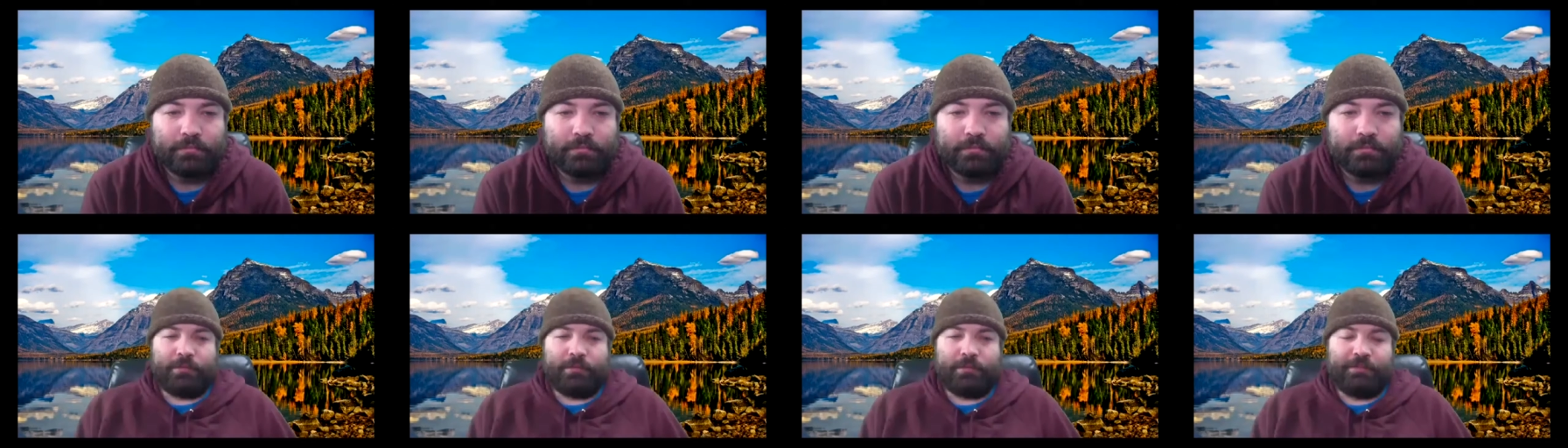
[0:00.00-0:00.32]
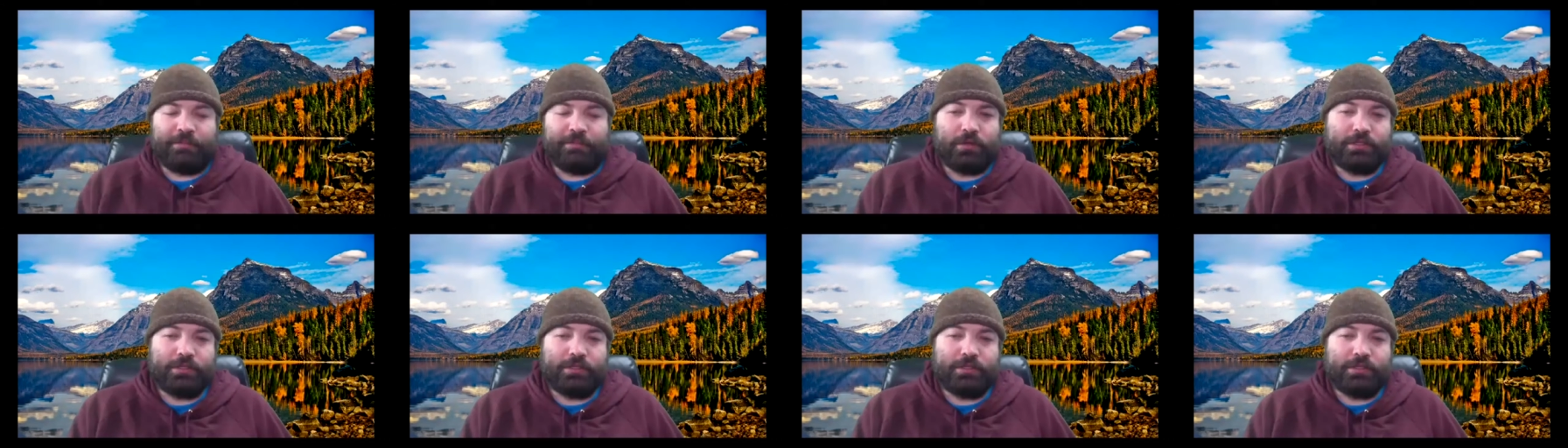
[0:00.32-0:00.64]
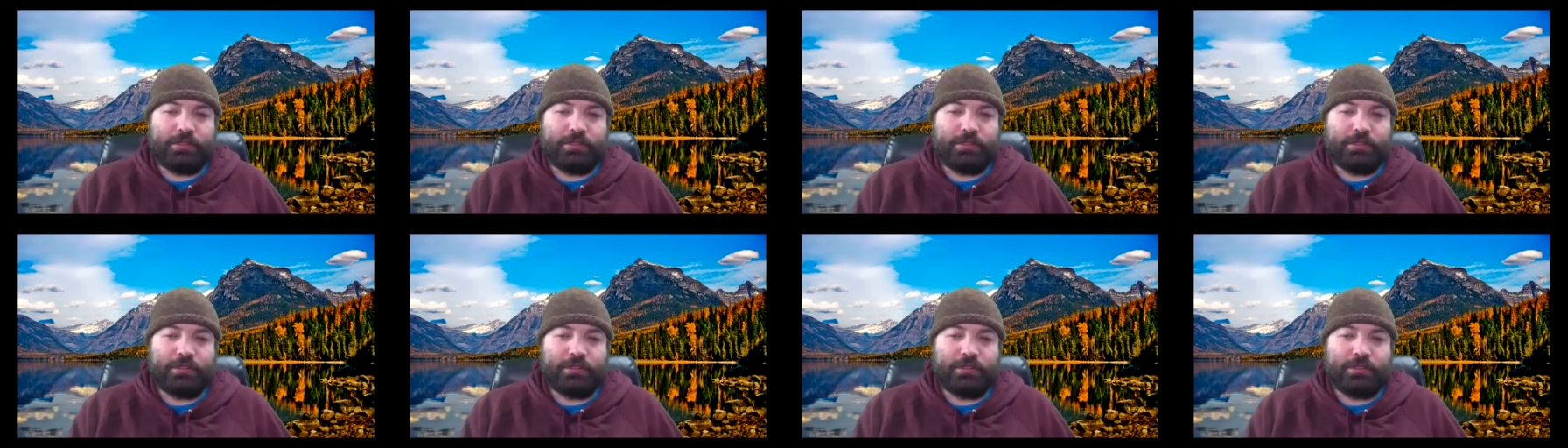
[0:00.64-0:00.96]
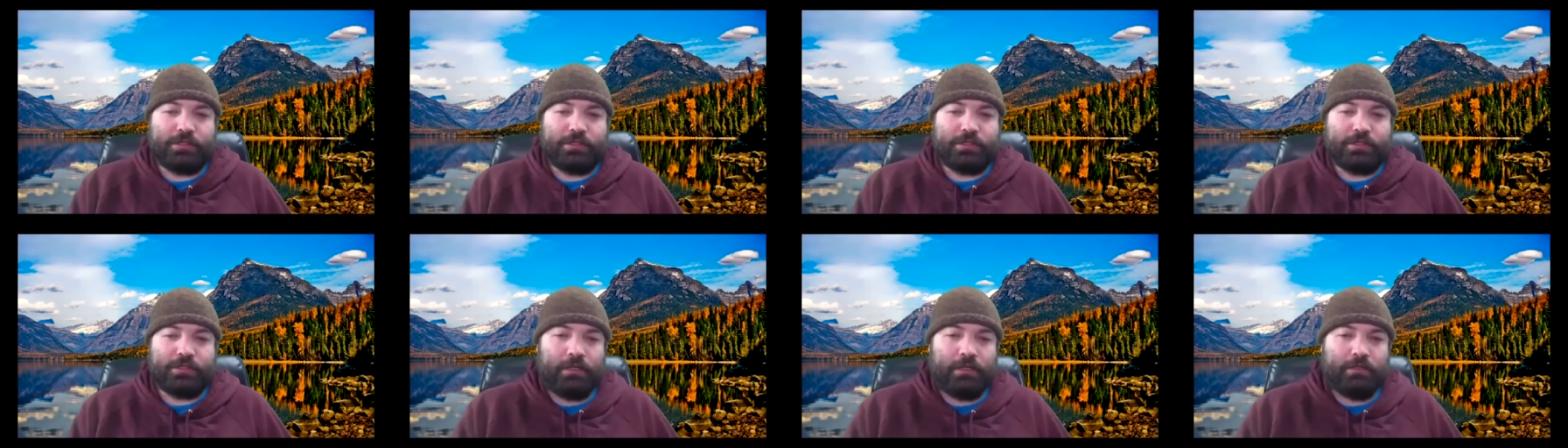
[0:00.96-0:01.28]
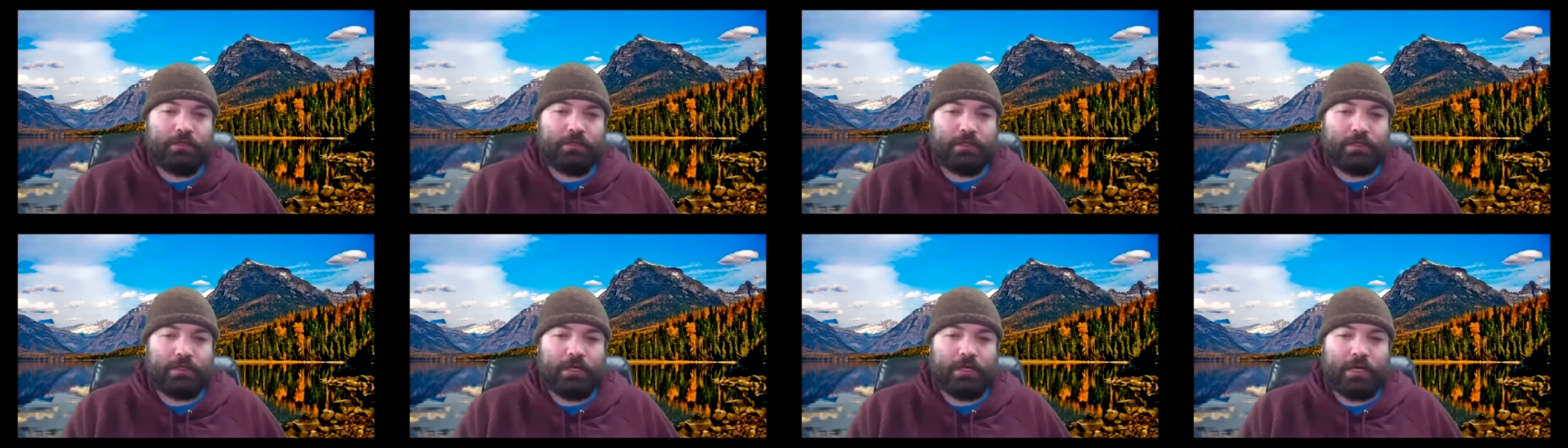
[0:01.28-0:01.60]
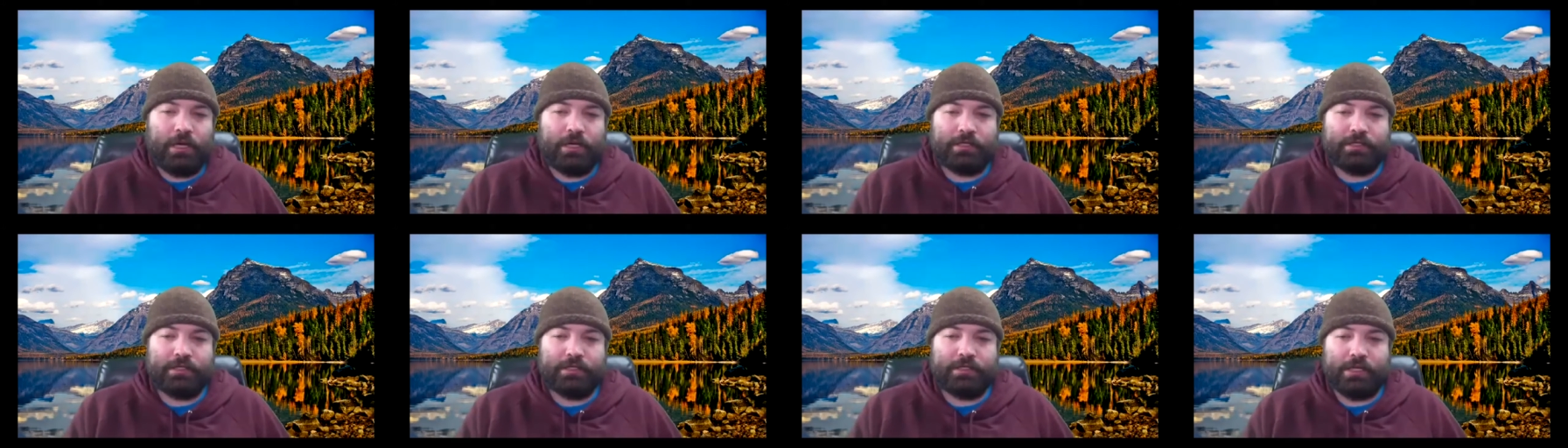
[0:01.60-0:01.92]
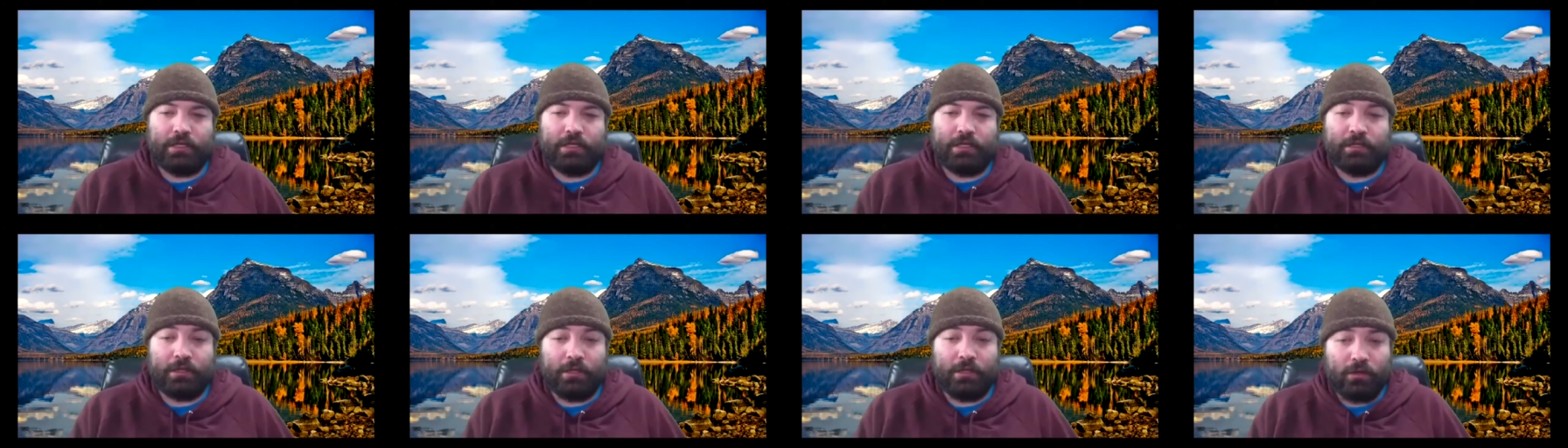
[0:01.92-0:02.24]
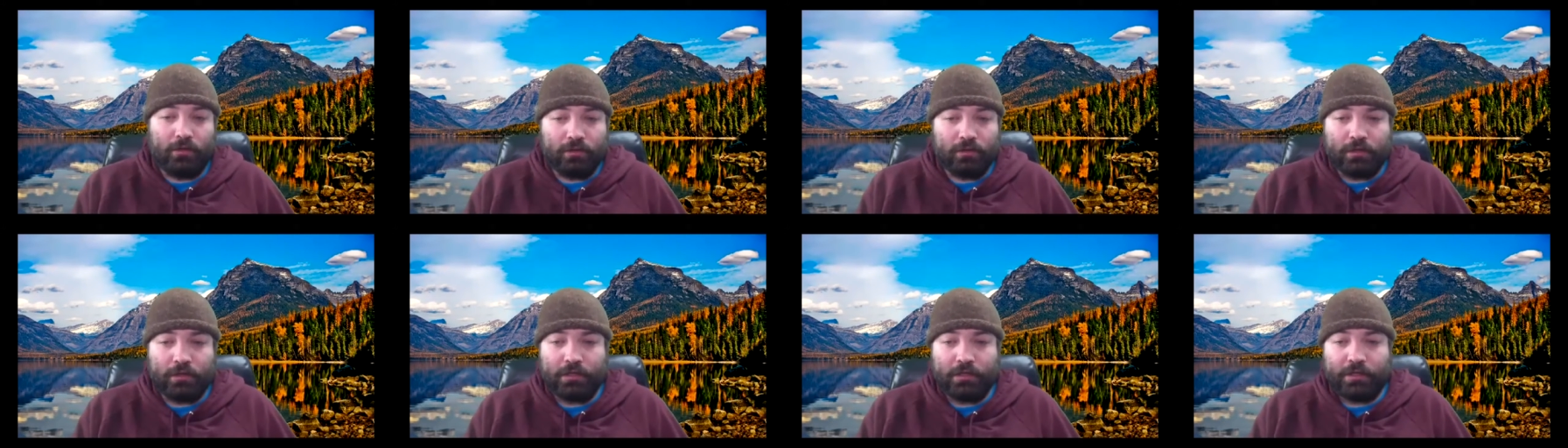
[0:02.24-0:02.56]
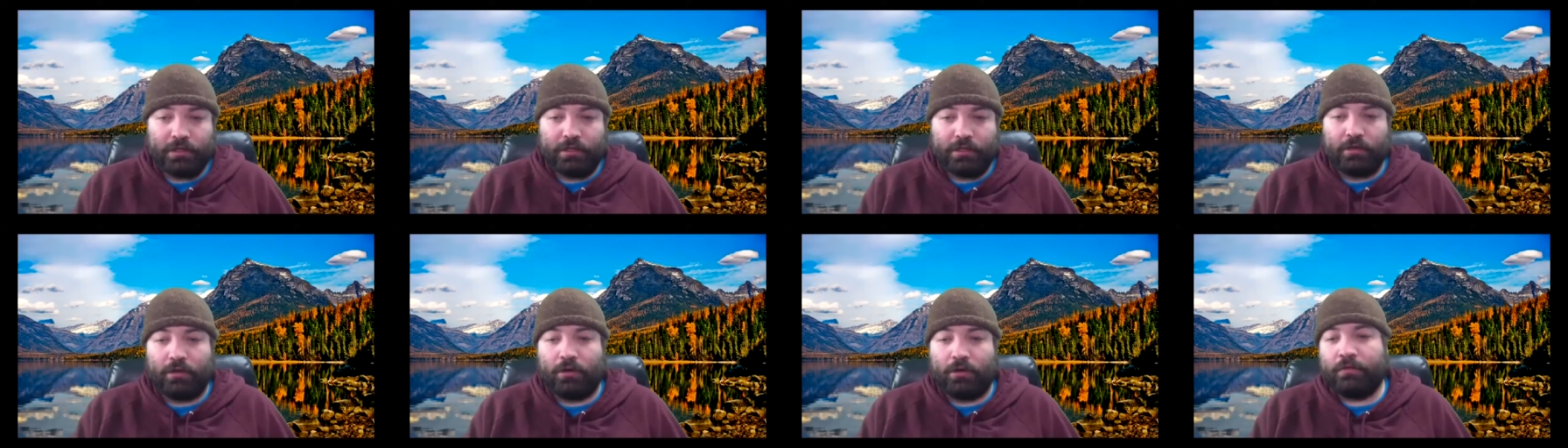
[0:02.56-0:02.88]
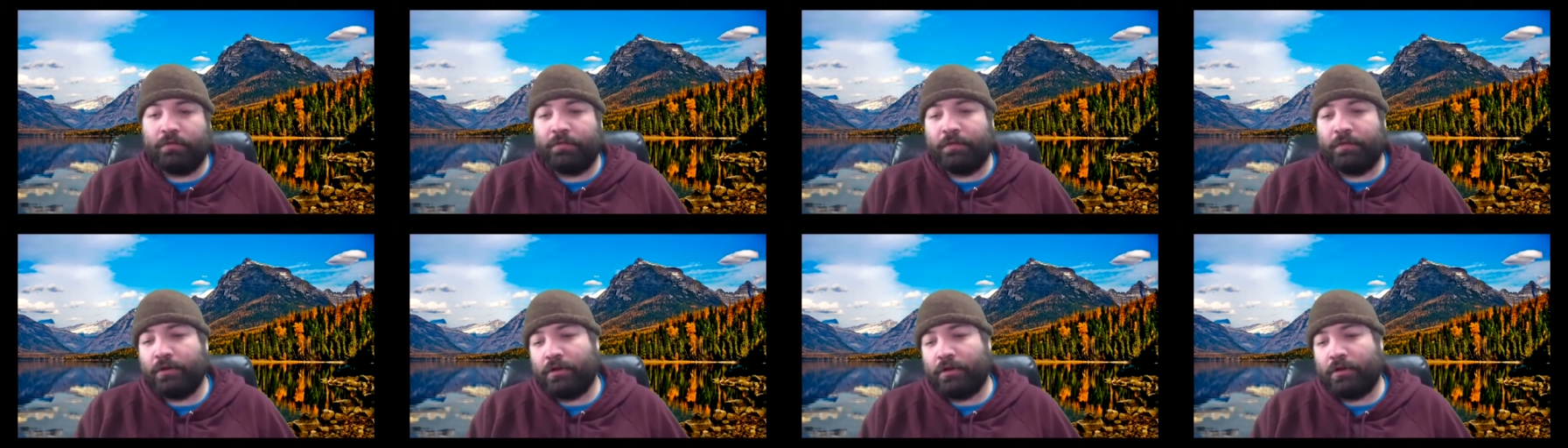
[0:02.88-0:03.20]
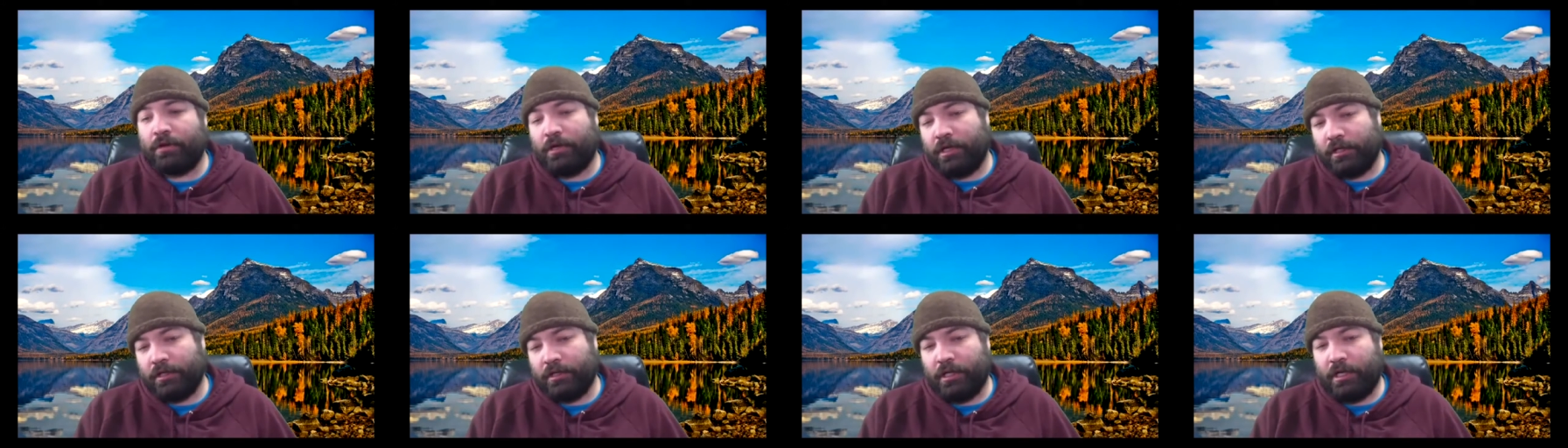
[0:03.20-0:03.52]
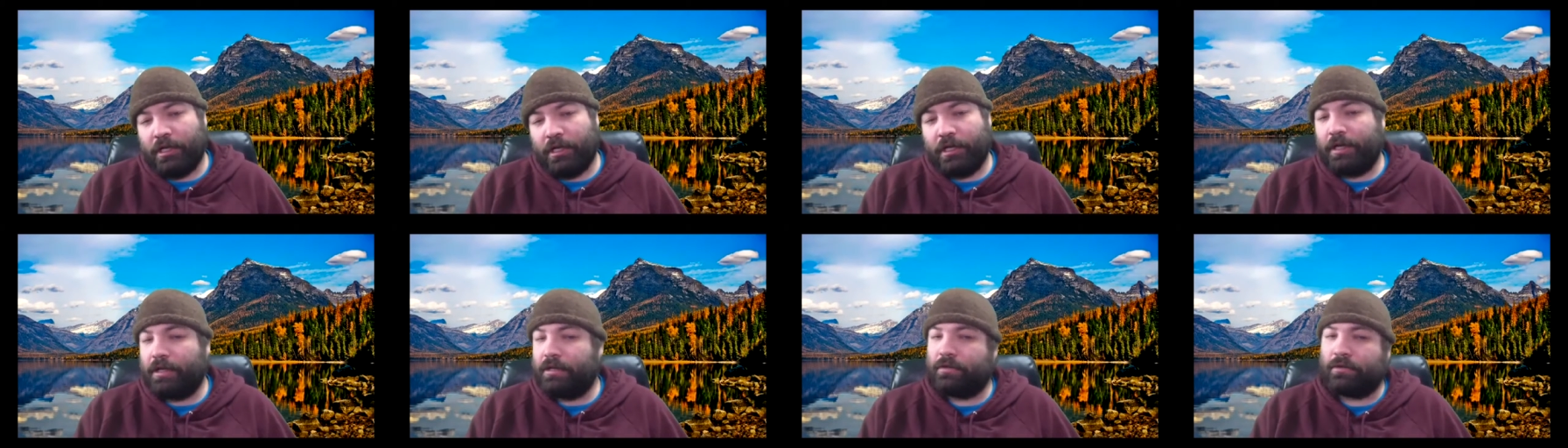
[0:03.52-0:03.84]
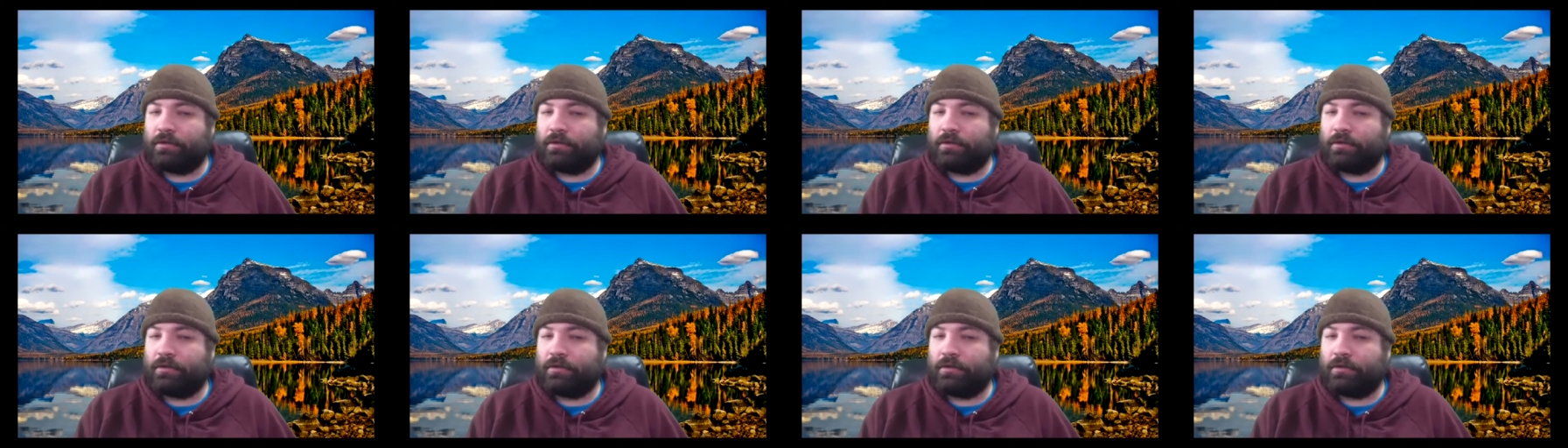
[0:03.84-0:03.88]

focusing on selling locally over online,